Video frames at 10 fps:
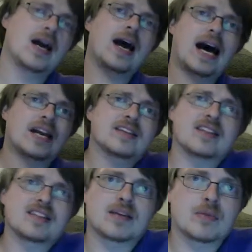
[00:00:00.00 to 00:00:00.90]
And I think the
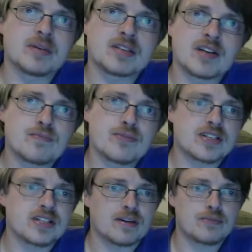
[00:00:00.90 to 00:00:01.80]
same can be said of
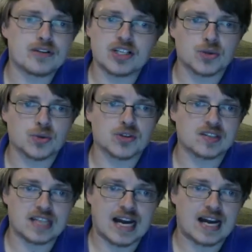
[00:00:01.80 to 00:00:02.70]
British authors,
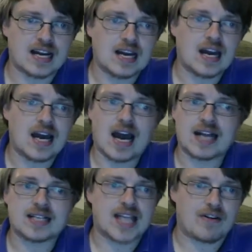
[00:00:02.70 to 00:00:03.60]
that
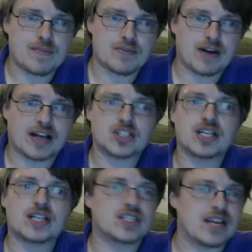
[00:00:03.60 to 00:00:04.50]
Terry
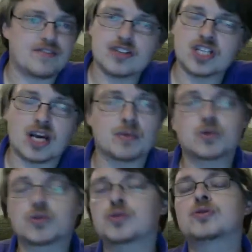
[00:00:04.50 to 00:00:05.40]
Pratchett, David Gemmell,
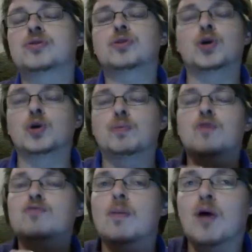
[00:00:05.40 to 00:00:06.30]
Susan Cooper,
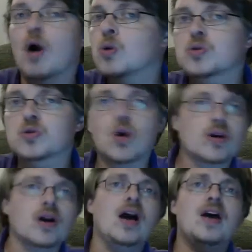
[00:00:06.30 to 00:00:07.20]
Robert Holdstock,
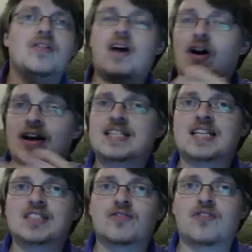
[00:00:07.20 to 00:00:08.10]
they're
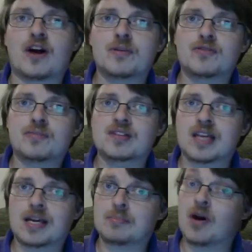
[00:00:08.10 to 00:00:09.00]
identifiably from the
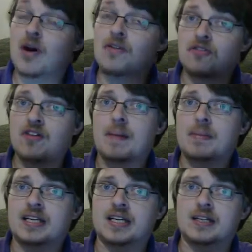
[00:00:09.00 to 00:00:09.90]
same
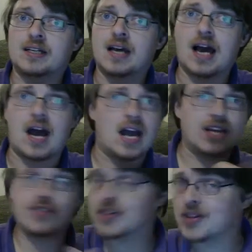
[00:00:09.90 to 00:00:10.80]
family,
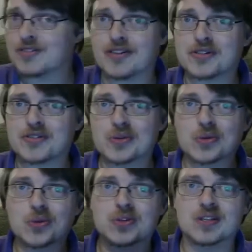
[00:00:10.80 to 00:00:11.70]
even though they're very different
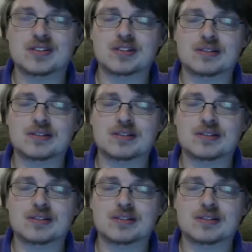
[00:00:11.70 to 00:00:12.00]
authors.